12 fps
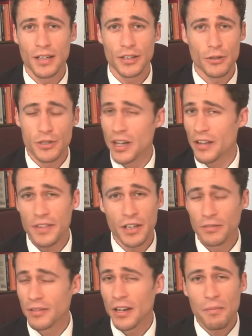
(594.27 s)
There's
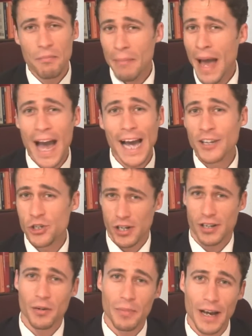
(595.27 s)
nothing
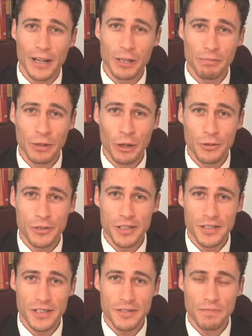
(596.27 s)
magic about
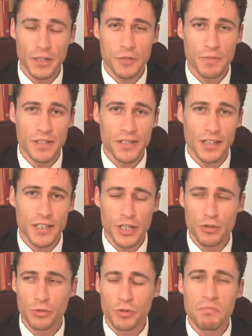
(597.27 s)
hypnosis. It's been
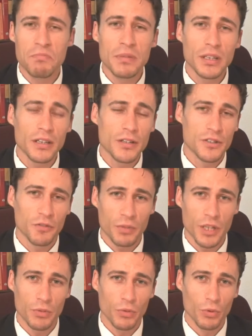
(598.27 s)
successful with millions of
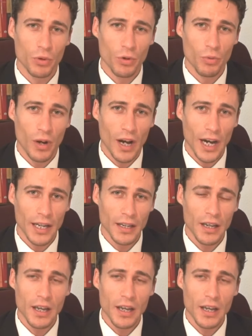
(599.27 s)
people worldwide.